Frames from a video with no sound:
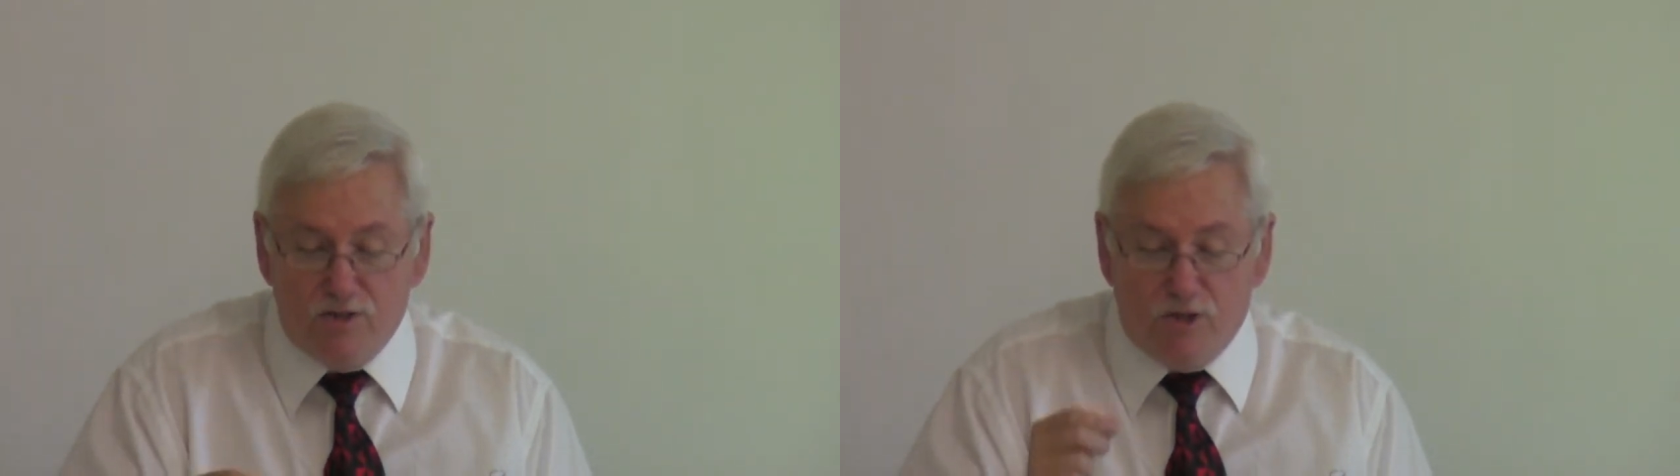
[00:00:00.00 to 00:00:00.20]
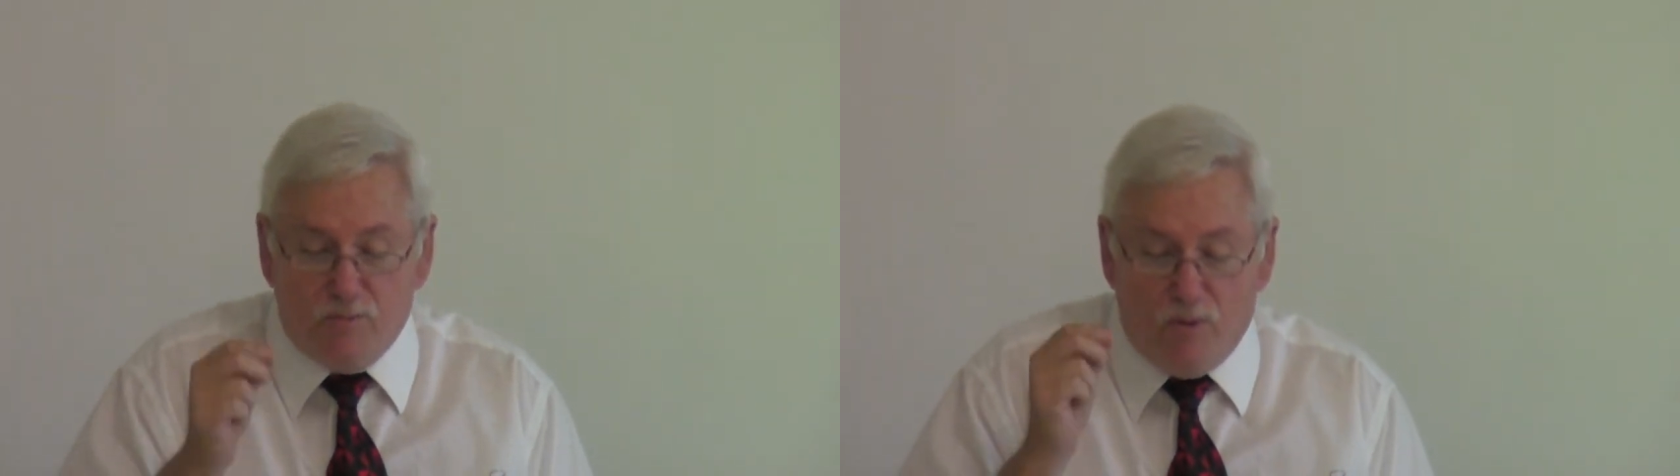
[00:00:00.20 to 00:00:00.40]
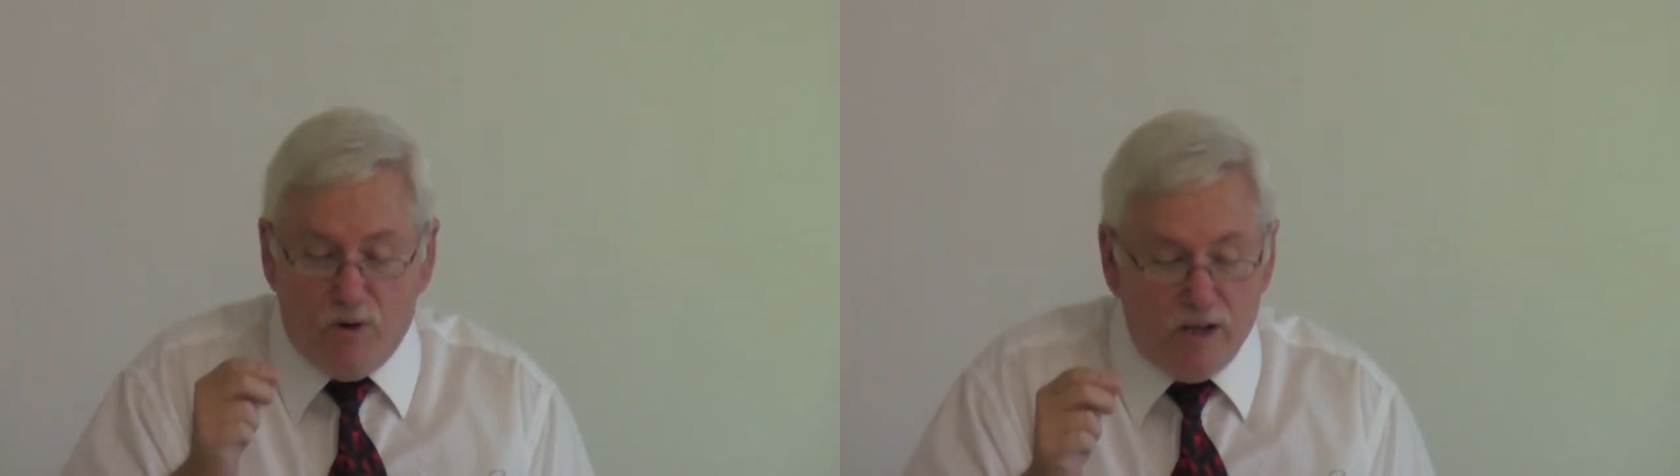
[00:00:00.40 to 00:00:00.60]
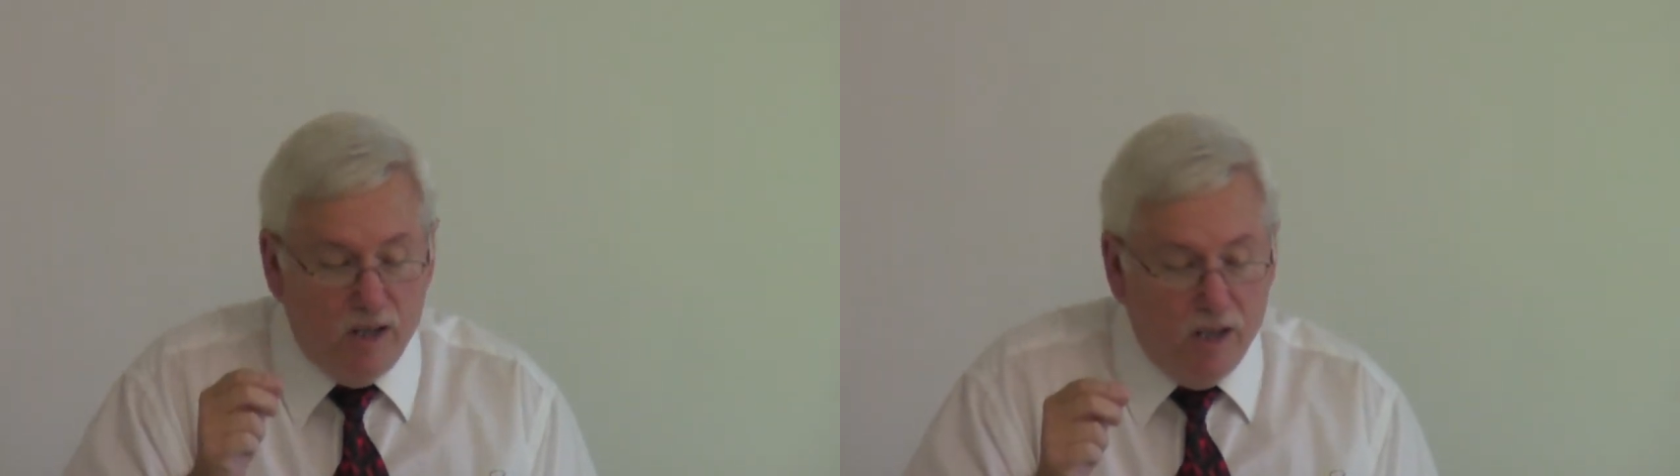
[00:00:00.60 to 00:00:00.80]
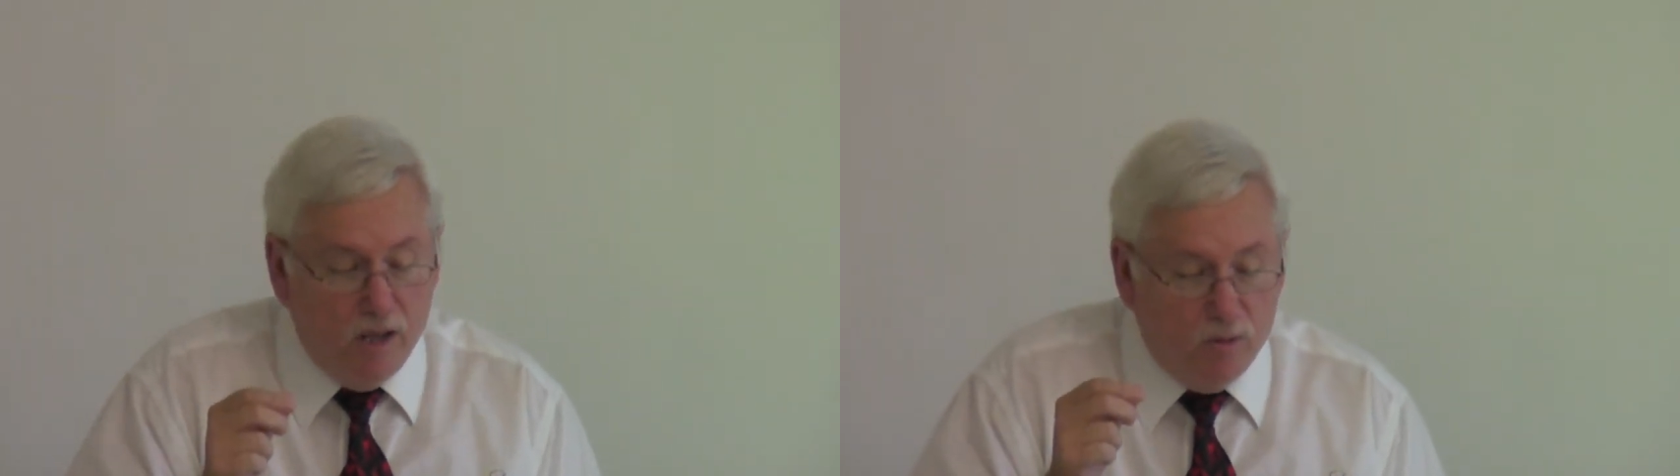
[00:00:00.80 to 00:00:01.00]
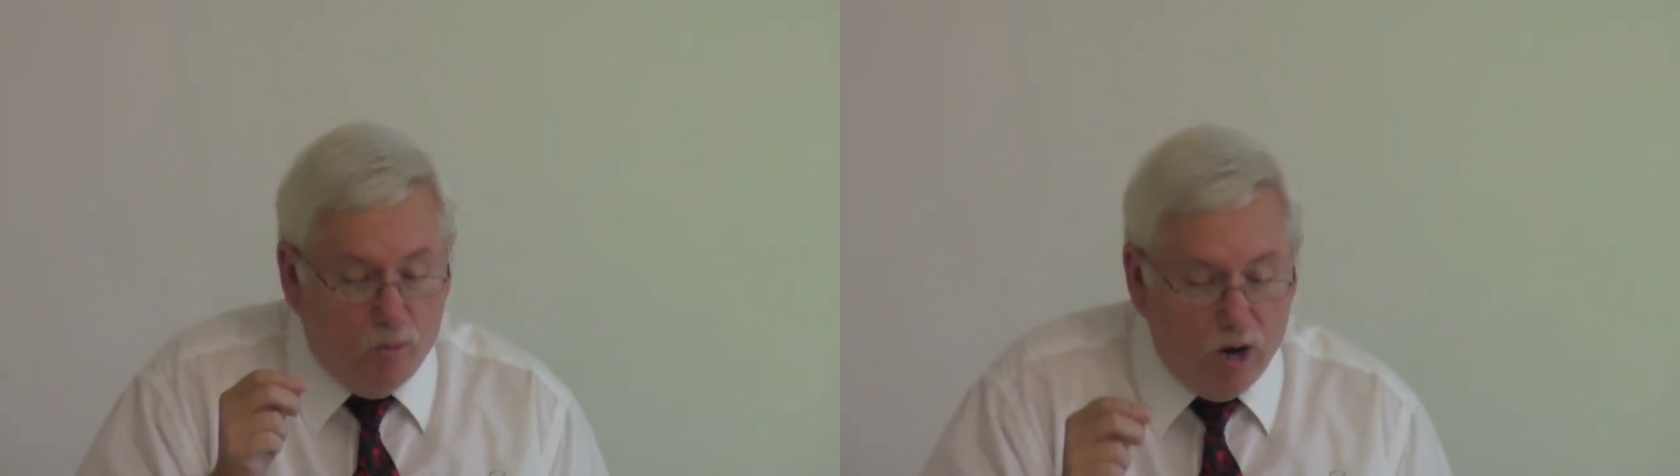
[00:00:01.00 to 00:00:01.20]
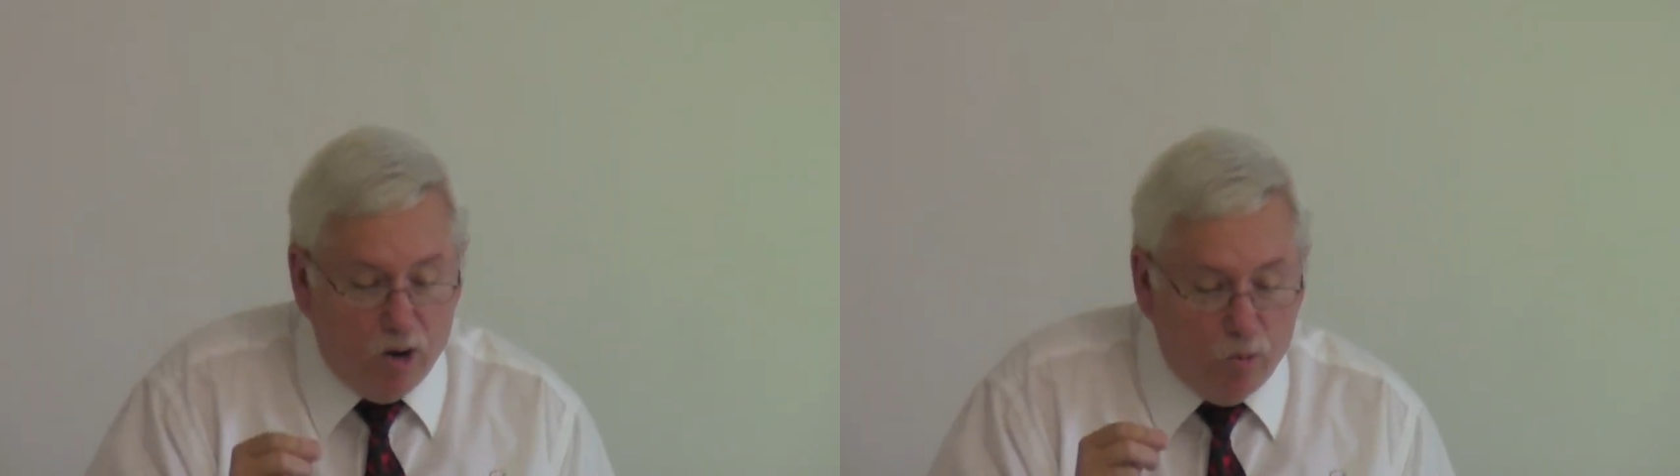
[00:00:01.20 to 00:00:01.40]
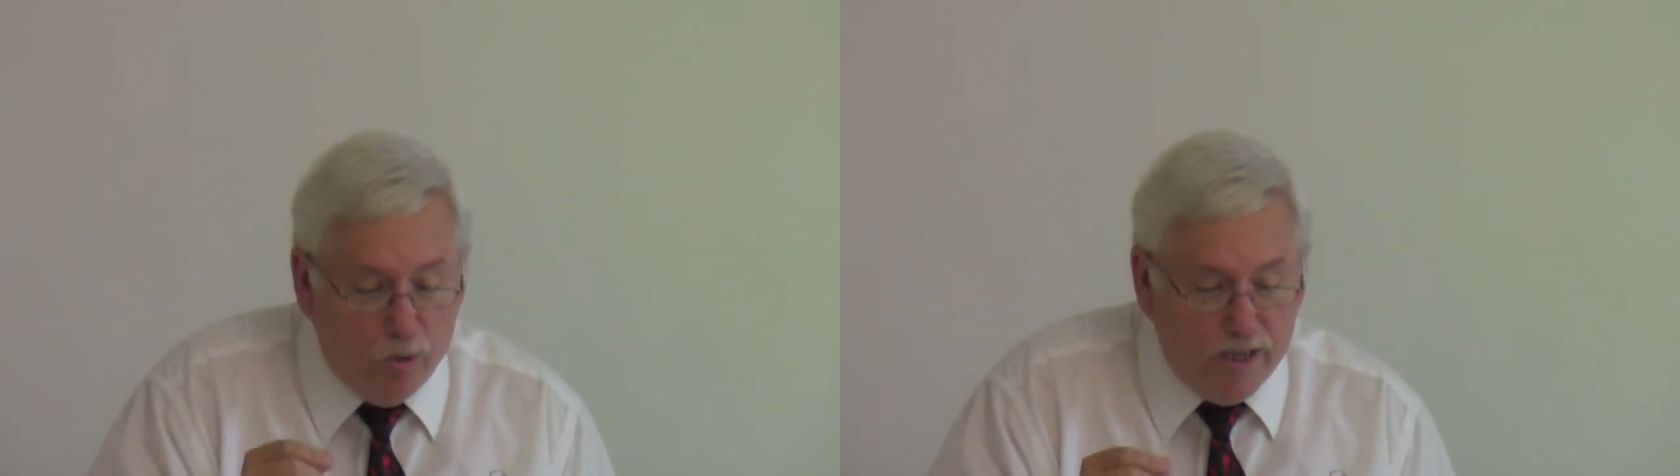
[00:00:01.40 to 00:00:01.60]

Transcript: to the point where